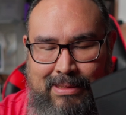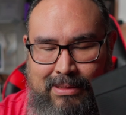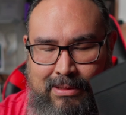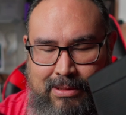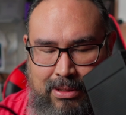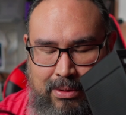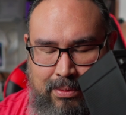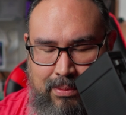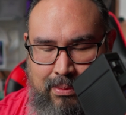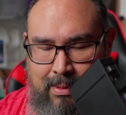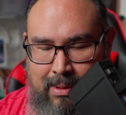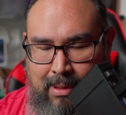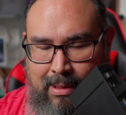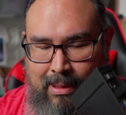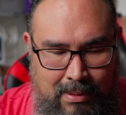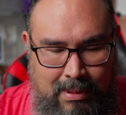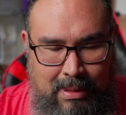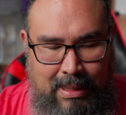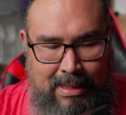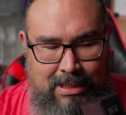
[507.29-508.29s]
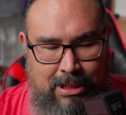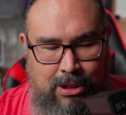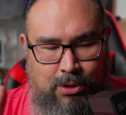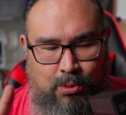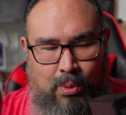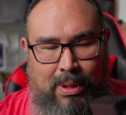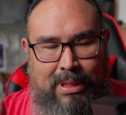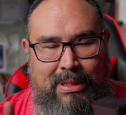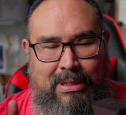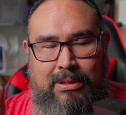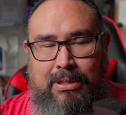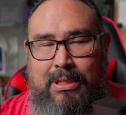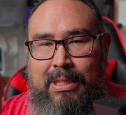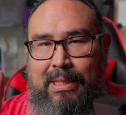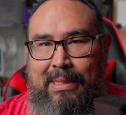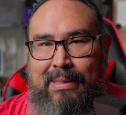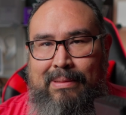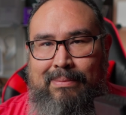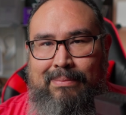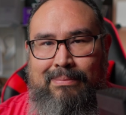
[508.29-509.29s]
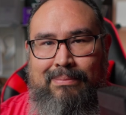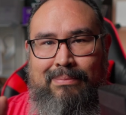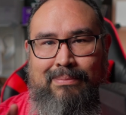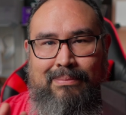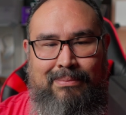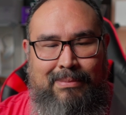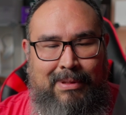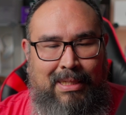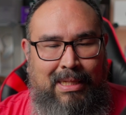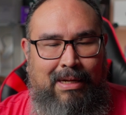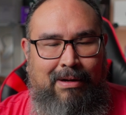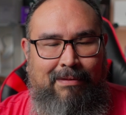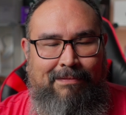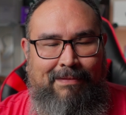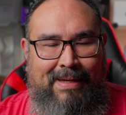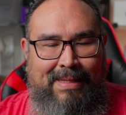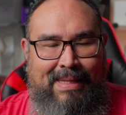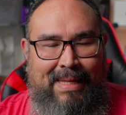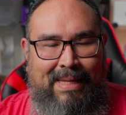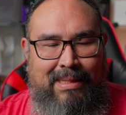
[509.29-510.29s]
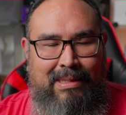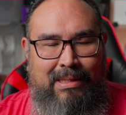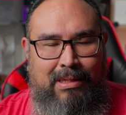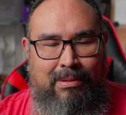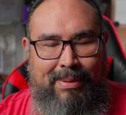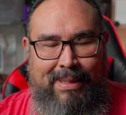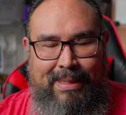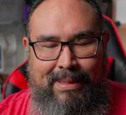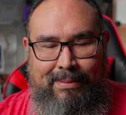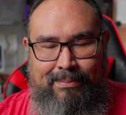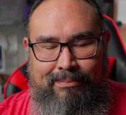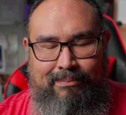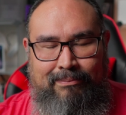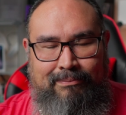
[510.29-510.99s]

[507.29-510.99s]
So I just want to clarify that a little bit.